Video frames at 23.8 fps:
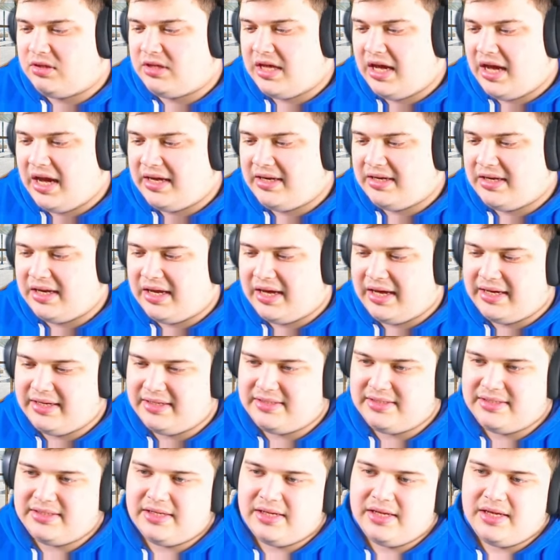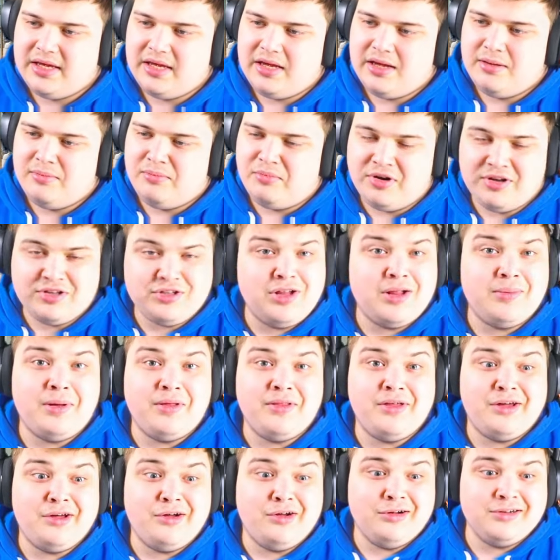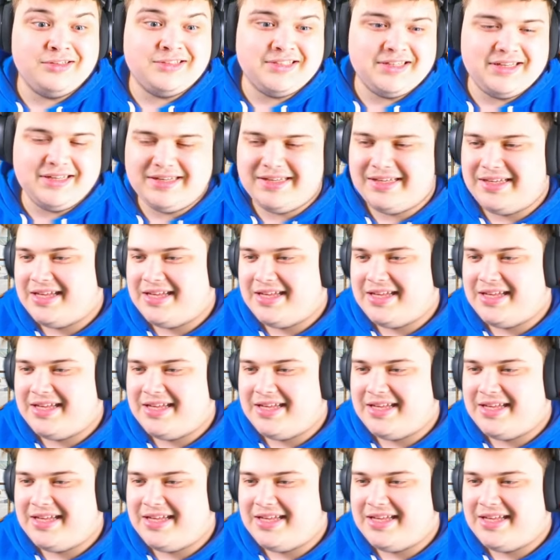kind of nice, but it's all about the golds here.